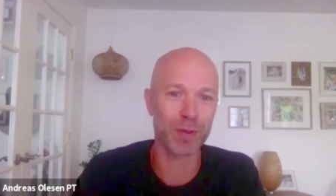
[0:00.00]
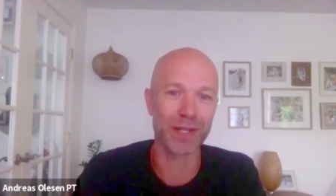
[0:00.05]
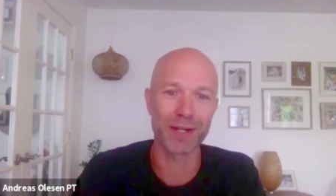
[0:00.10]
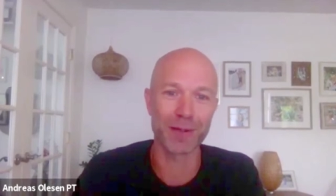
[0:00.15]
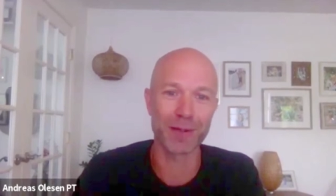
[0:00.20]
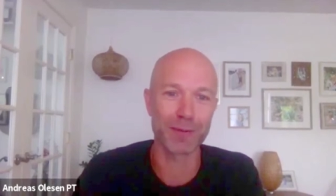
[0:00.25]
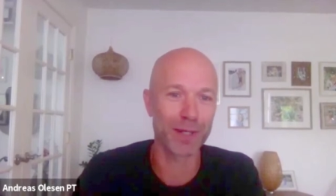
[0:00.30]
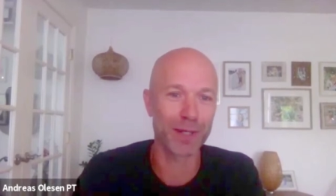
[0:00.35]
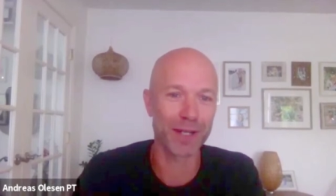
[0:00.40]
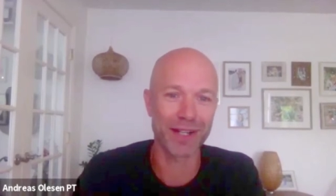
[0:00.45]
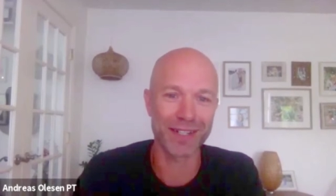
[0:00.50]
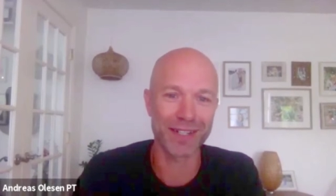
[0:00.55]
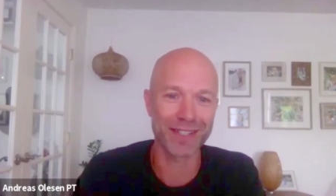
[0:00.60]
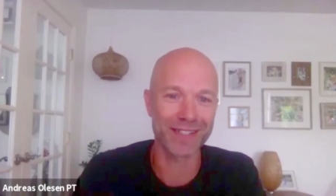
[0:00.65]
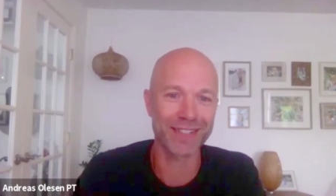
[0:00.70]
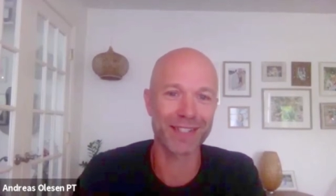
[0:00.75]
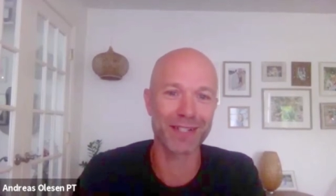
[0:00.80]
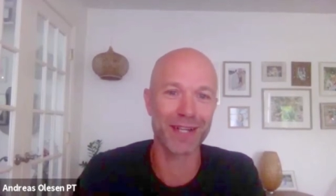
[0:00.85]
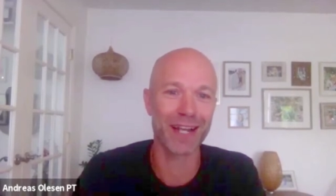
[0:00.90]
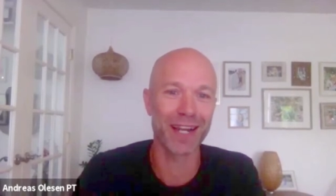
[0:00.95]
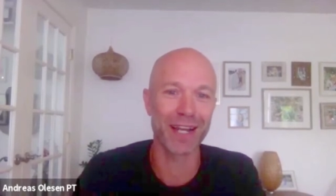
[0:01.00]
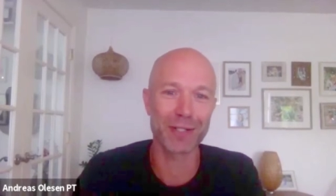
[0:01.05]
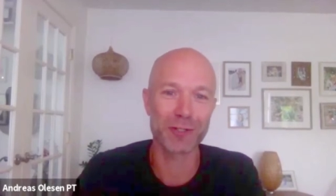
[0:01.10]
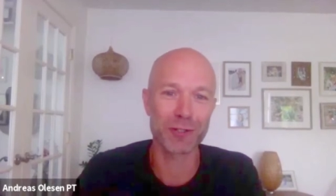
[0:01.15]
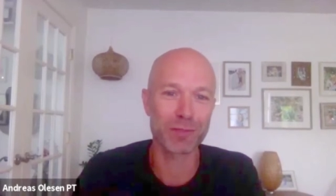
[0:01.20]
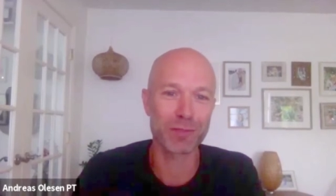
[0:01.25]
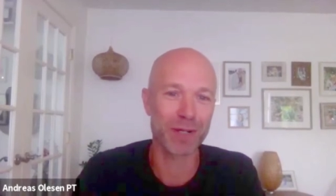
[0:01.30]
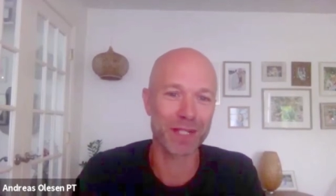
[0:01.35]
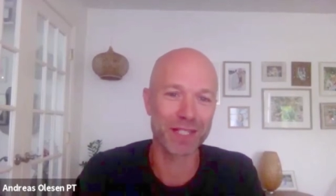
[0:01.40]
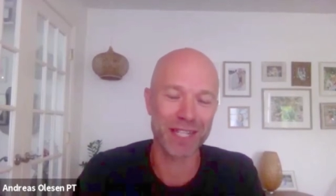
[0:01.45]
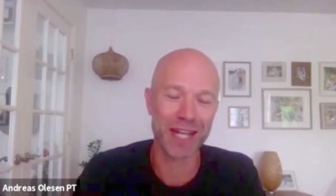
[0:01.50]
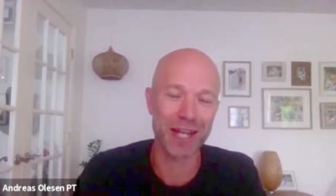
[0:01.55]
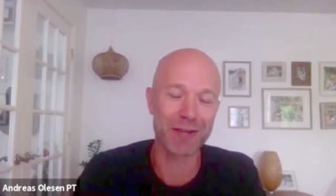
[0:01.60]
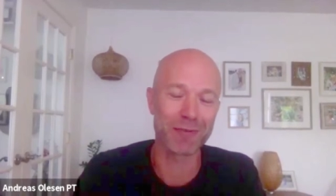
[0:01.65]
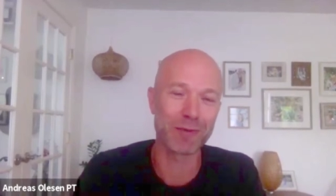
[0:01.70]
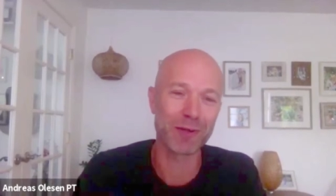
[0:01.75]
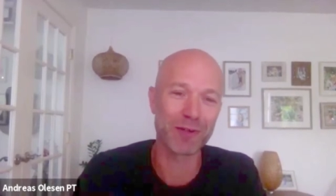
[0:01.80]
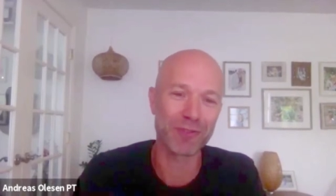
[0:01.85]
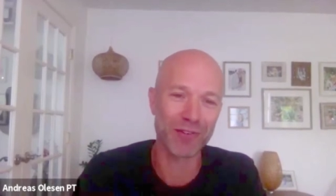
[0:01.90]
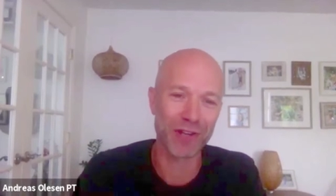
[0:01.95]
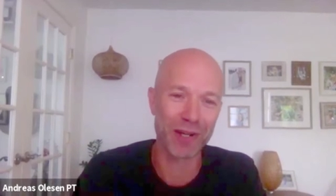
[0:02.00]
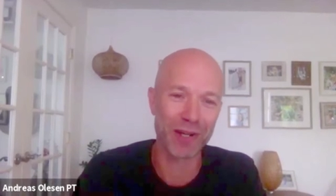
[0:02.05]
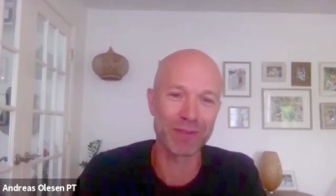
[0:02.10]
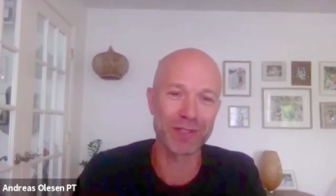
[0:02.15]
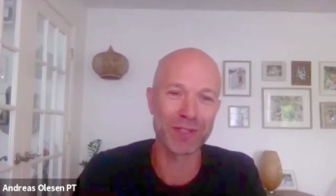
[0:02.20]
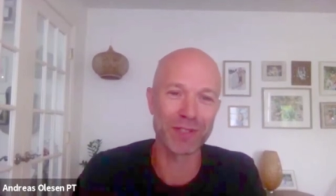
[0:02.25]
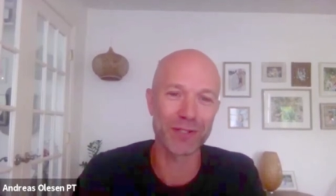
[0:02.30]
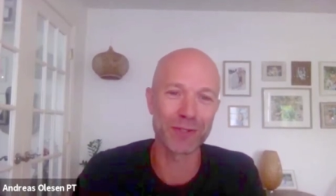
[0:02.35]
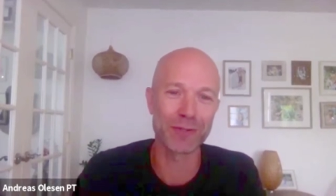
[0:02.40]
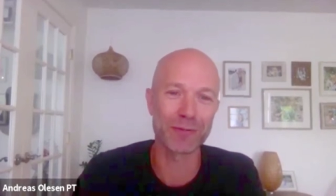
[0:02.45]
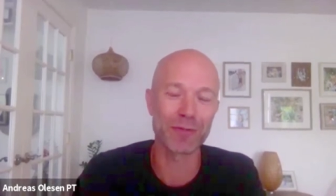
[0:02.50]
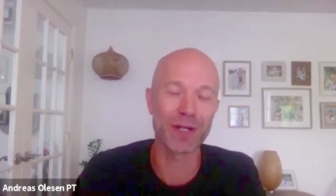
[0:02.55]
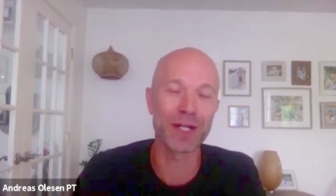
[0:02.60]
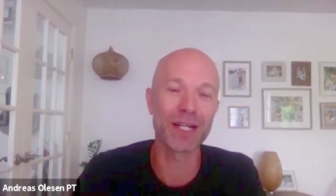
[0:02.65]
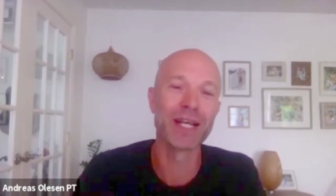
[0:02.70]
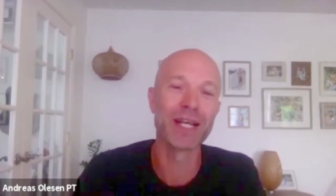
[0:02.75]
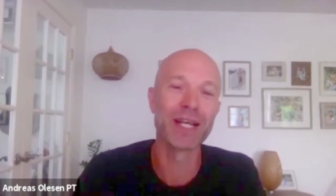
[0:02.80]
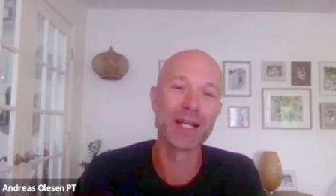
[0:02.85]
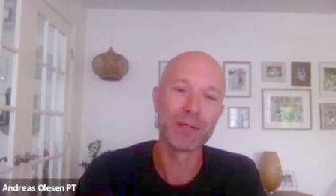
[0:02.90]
play because i like to spend time with my family too but